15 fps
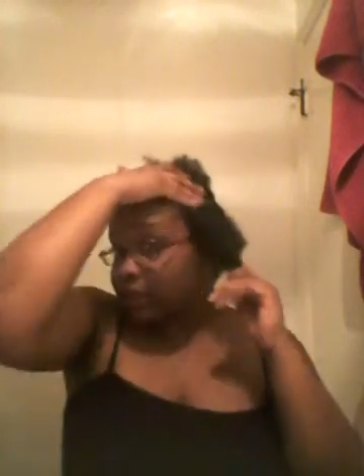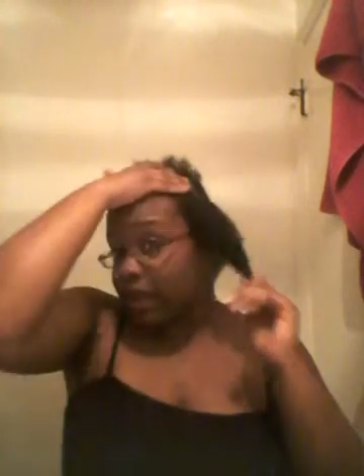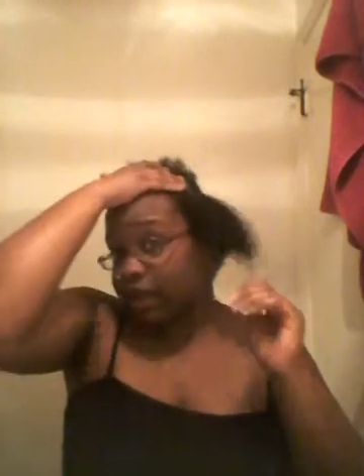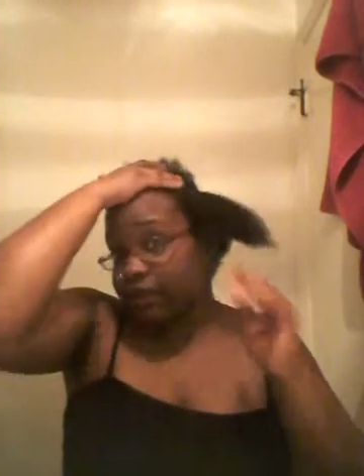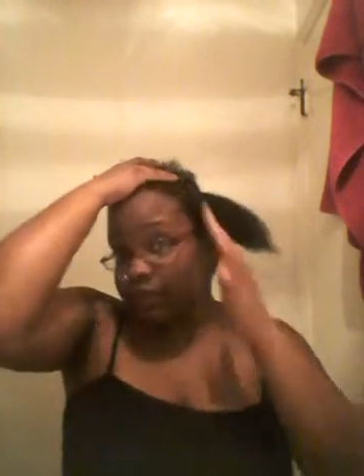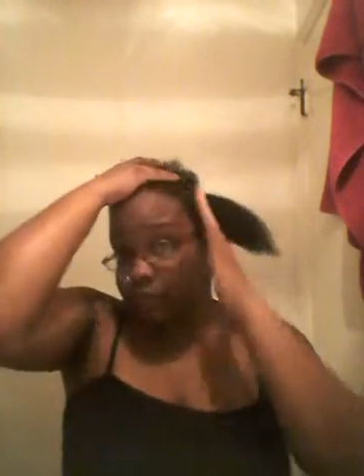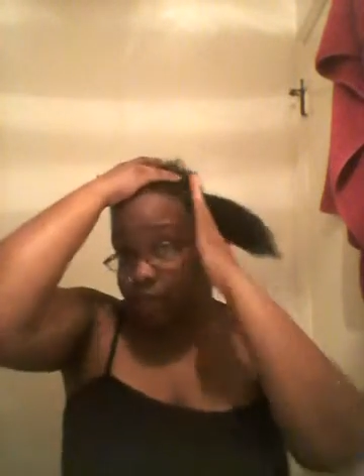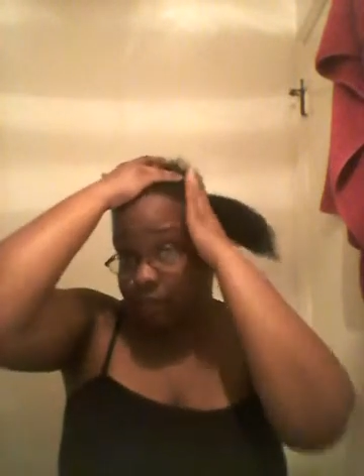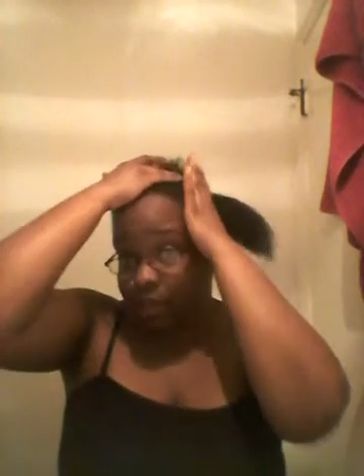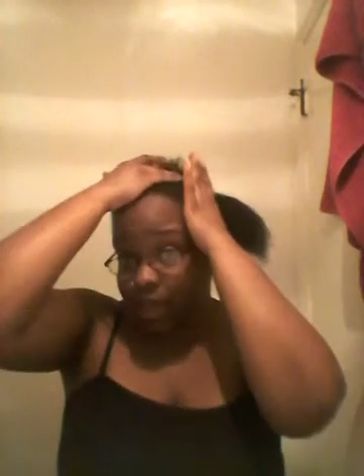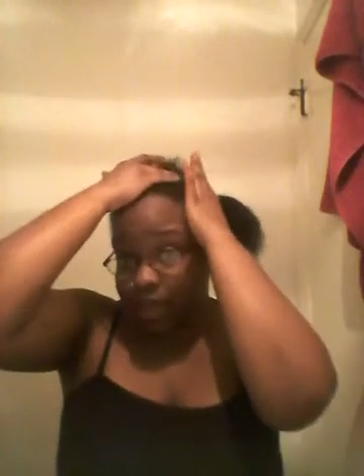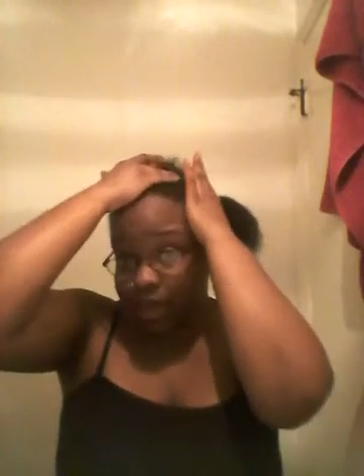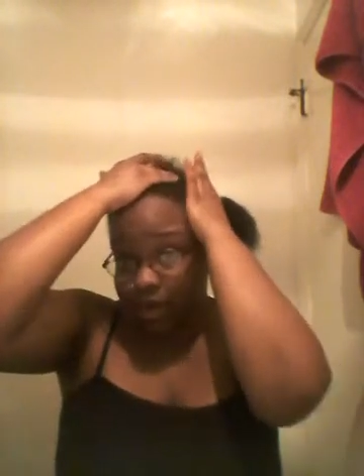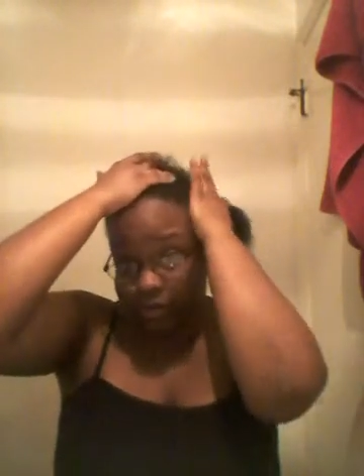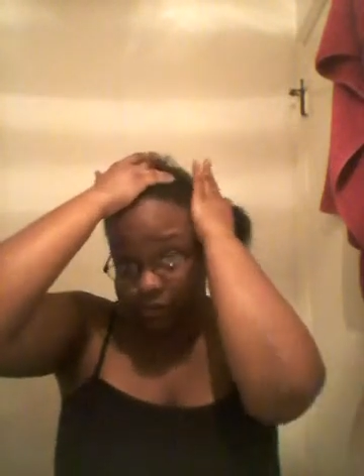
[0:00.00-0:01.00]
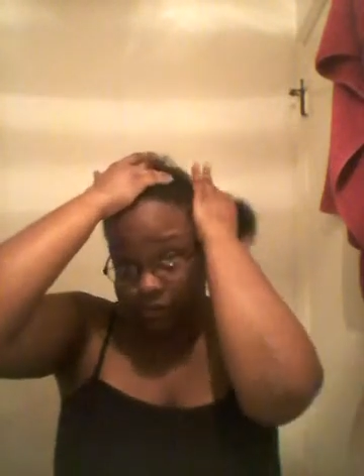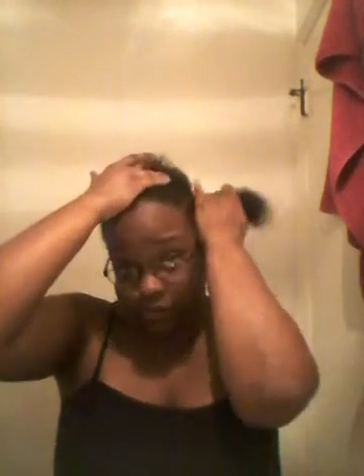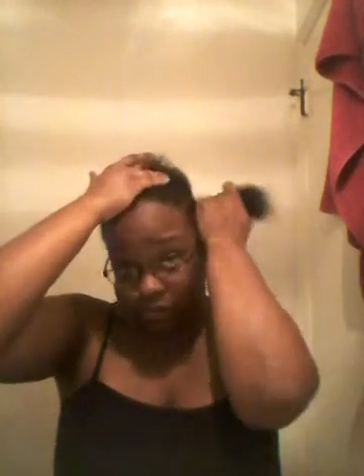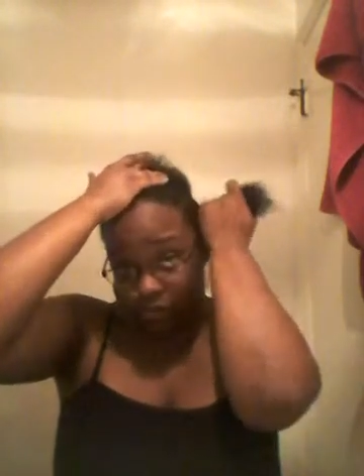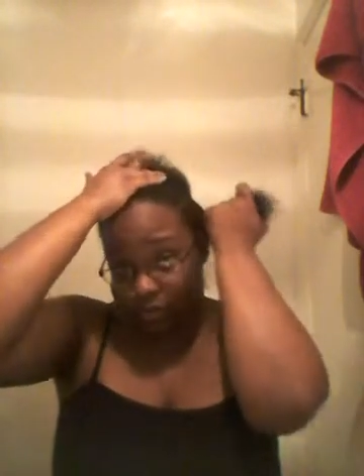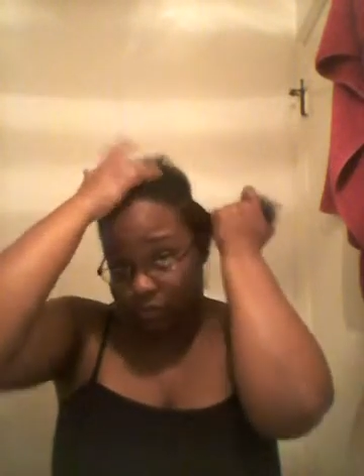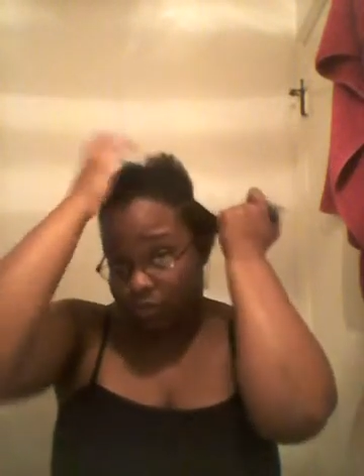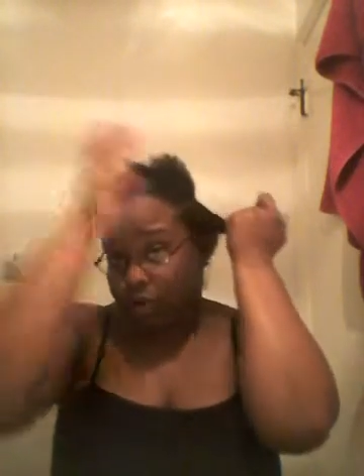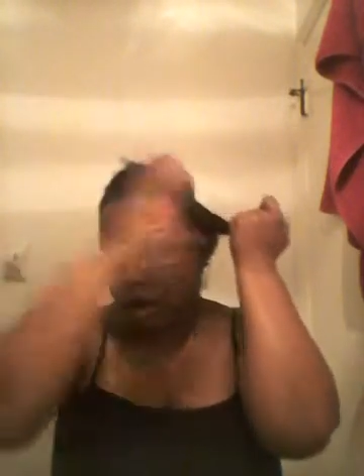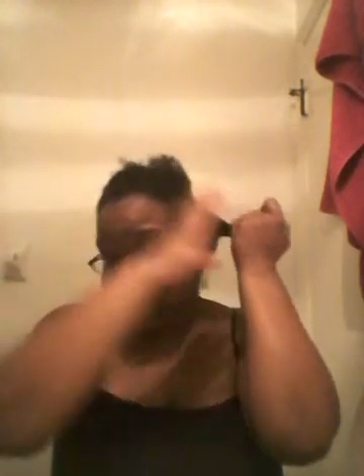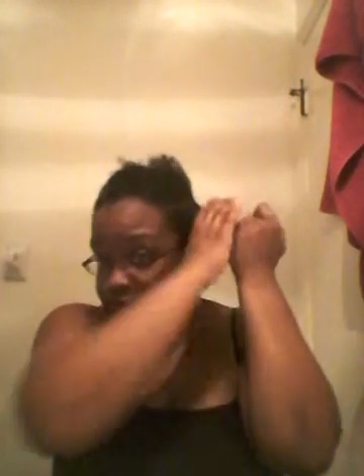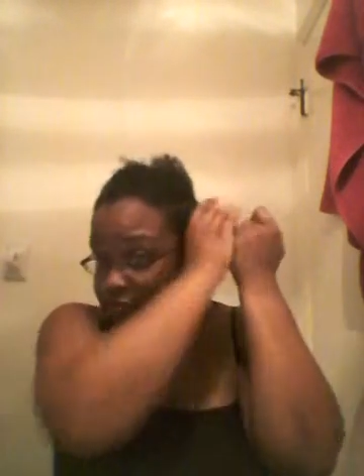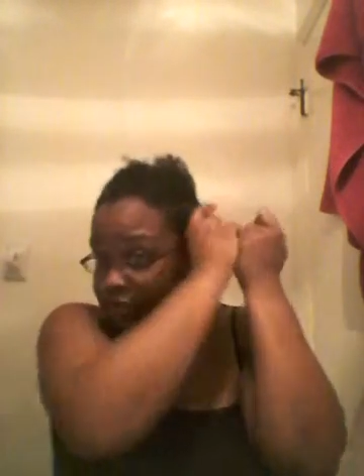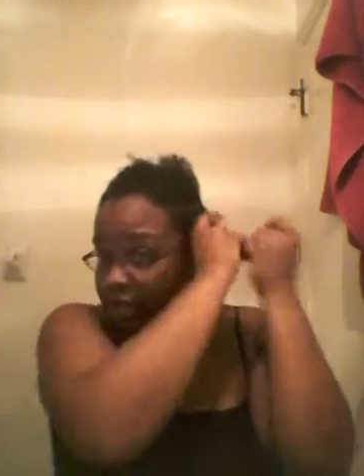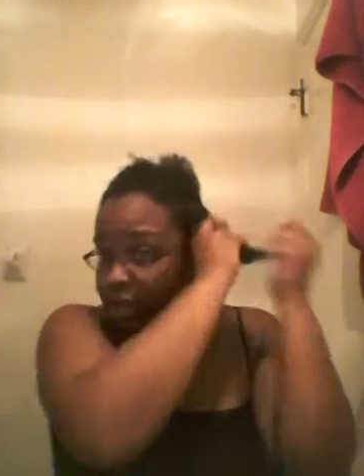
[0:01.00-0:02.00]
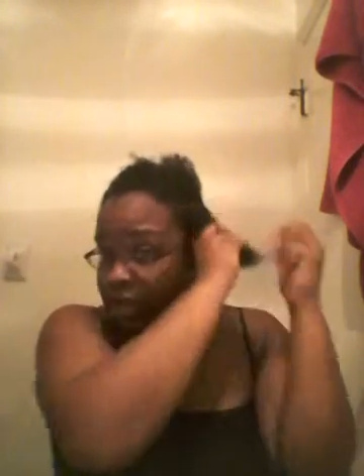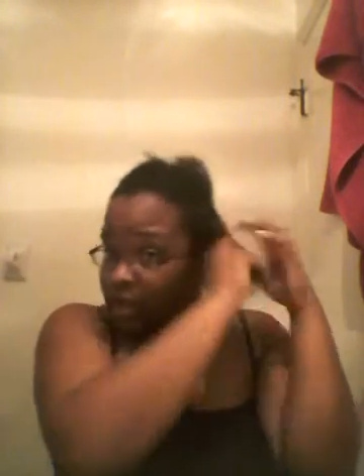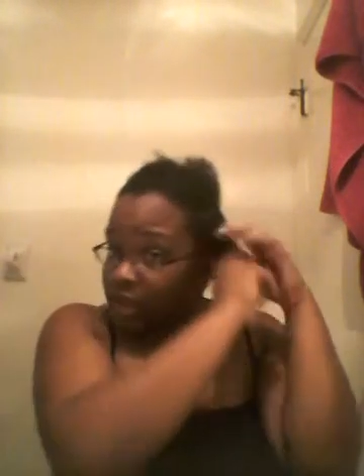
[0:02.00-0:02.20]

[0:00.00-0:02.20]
Not even when my hair is freshly washed